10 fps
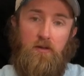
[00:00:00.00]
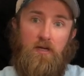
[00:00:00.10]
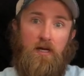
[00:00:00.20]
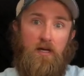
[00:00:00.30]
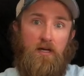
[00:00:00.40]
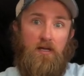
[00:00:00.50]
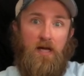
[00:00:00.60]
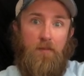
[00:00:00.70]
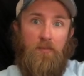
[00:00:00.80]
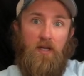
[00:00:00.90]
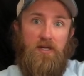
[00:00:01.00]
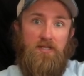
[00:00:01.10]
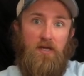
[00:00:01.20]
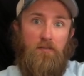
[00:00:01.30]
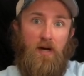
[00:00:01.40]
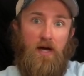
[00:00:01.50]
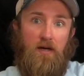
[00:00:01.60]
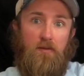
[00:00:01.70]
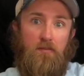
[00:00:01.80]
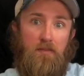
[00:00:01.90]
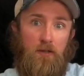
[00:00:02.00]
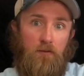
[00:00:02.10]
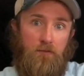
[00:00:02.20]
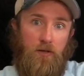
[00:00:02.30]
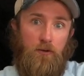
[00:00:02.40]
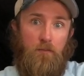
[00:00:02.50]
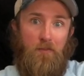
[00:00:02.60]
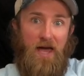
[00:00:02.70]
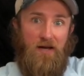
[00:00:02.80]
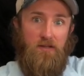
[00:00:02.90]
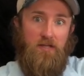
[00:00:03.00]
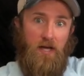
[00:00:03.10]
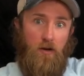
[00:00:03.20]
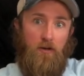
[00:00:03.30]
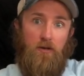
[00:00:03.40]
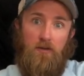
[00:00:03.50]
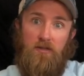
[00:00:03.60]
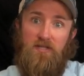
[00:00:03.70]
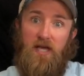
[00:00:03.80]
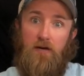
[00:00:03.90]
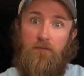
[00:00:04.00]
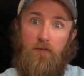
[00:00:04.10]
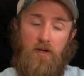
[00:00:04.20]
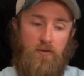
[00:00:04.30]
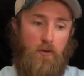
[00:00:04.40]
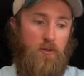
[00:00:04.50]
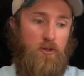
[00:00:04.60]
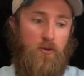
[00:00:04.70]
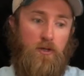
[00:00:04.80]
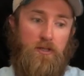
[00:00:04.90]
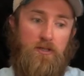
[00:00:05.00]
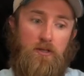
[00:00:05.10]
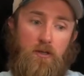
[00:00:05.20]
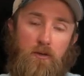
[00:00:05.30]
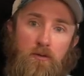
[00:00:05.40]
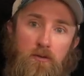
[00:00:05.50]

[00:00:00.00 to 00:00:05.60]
and I'm placing my middle finger back down on the 2nd fret 3rd string. So